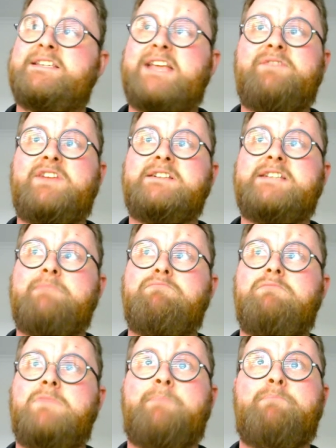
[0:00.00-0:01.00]
saving
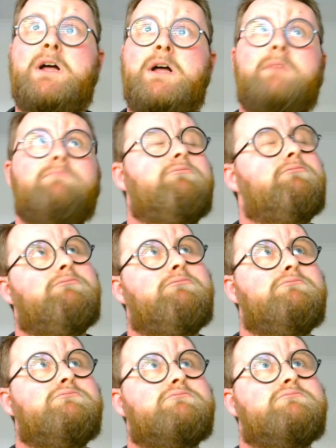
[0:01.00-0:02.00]
tip number
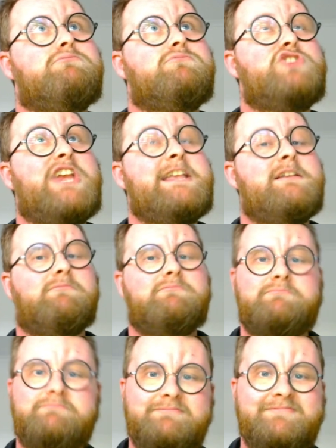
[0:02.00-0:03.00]
G.
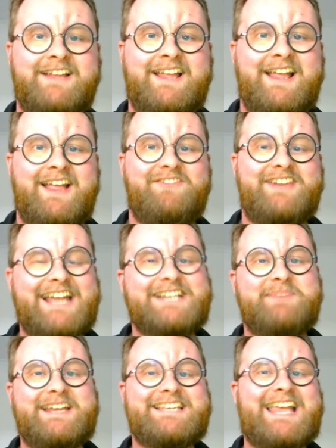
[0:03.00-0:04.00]
The
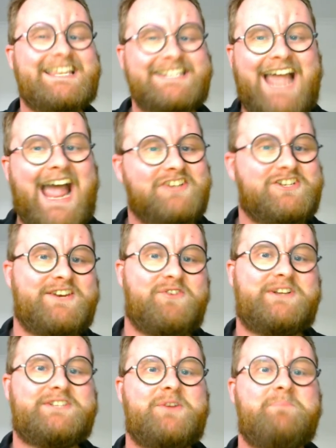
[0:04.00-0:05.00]
next piece isn't actually an
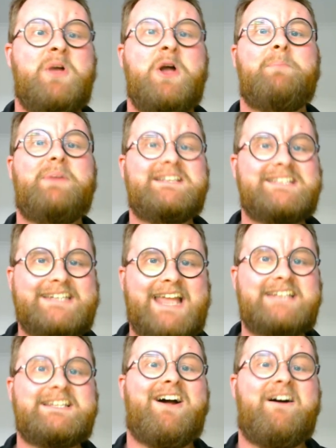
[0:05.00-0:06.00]
item, but
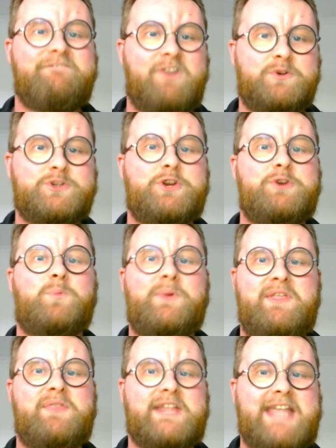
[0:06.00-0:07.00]
instead a function
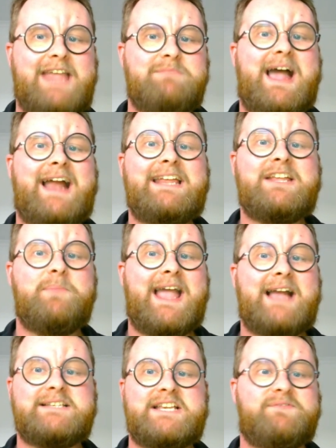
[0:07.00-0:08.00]
within the game, and it can be
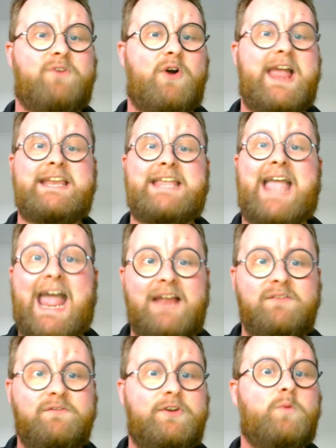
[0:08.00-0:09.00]
accessed via any
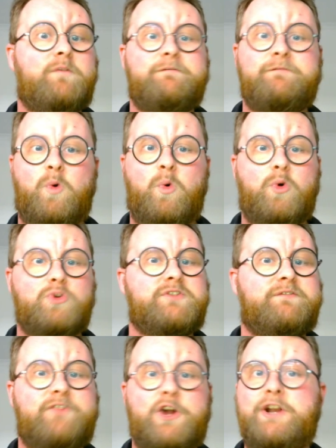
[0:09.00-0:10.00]
anvil, forge,
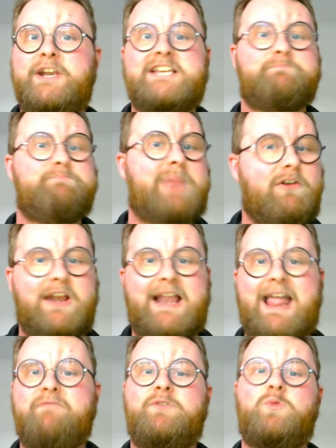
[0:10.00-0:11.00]
furnace, burial
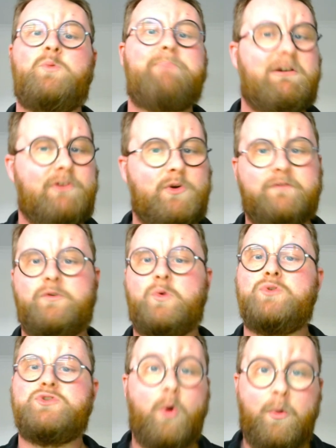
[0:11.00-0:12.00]
anvil, burial
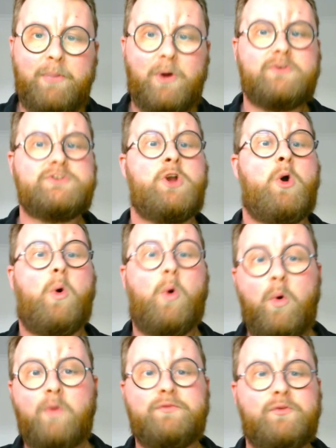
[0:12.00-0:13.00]
forge, or box,
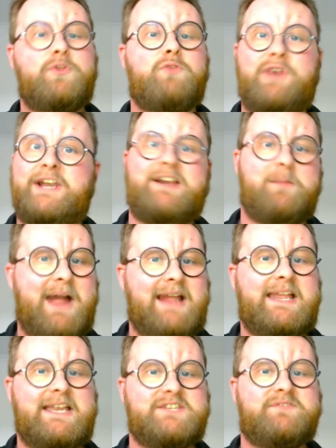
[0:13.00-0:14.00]
or through the regular
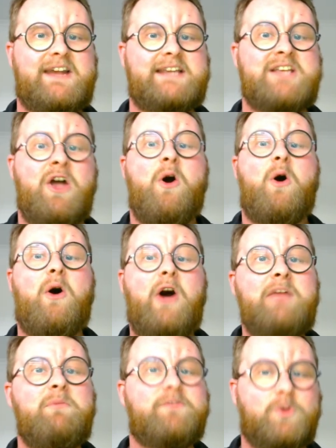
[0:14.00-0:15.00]
bank interface.
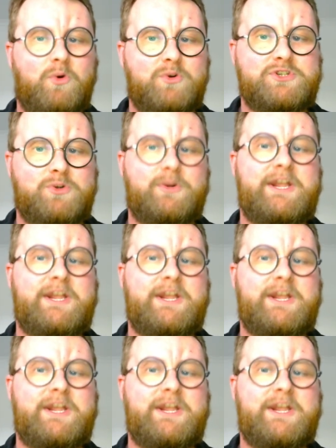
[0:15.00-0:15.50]
I am, of course, talking